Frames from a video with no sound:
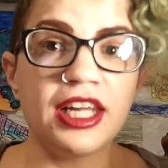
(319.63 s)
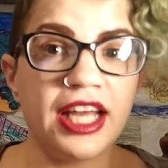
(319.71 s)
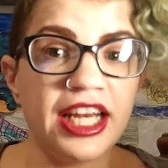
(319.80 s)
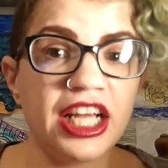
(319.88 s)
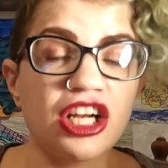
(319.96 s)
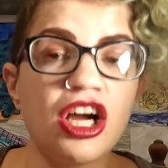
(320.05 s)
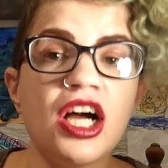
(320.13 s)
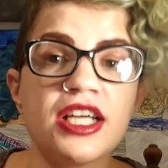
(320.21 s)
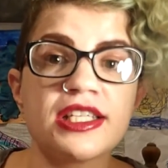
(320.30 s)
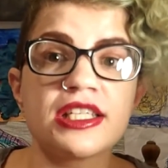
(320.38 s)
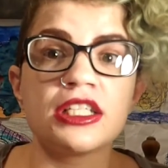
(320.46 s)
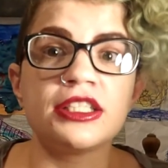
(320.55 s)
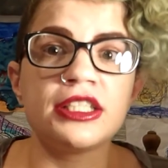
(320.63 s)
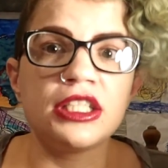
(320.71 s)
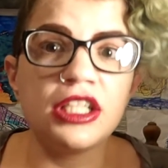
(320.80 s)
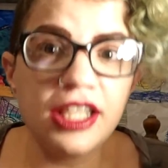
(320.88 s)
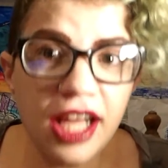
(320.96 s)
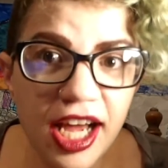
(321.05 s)
and it causes a
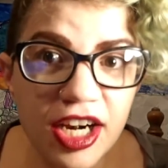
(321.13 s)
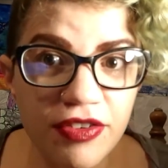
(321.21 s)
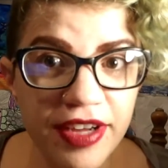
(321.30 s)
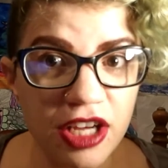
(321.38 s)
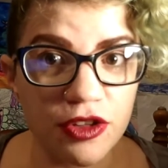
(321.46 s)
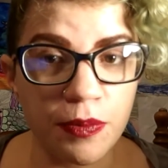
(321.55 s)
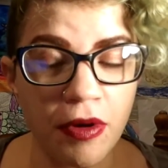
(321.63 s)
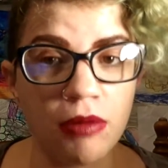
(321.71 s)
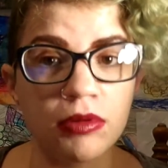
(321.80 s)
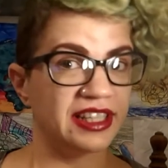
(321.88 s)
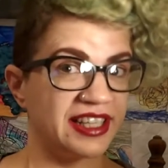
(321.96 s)
lot of health problems.